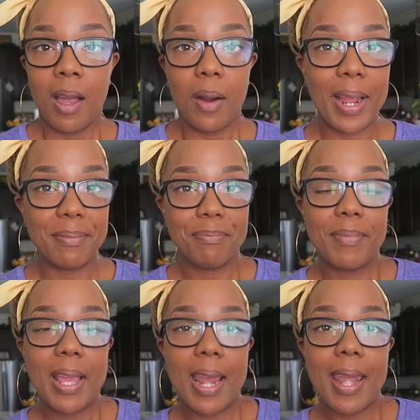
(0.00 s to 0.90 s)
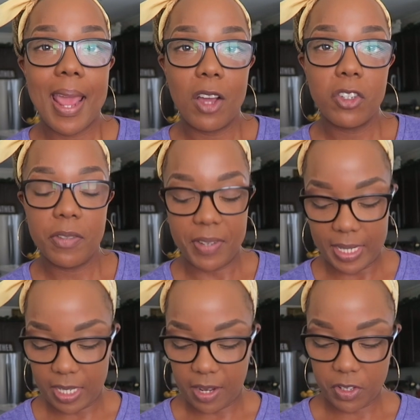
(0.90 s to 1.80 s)
All right, now to the
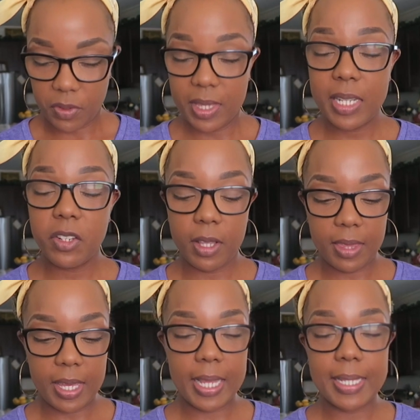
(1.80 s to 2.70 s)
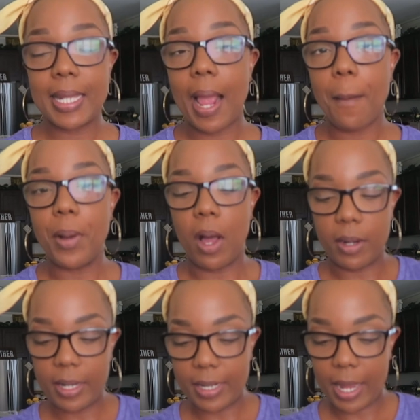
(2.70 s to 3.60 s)
fun stuff. So these are the things that I
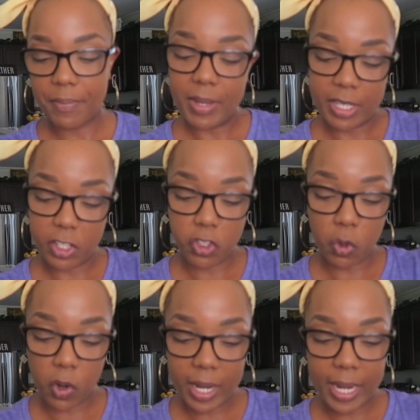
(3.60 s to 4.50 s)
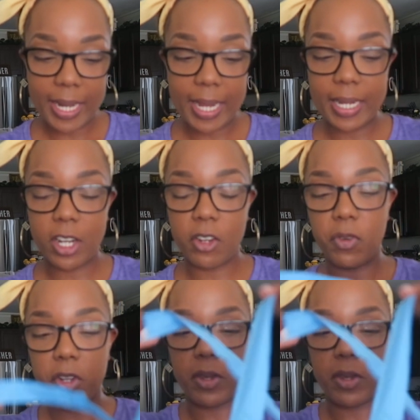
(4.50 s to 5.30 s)
bought. I've been storing it in here for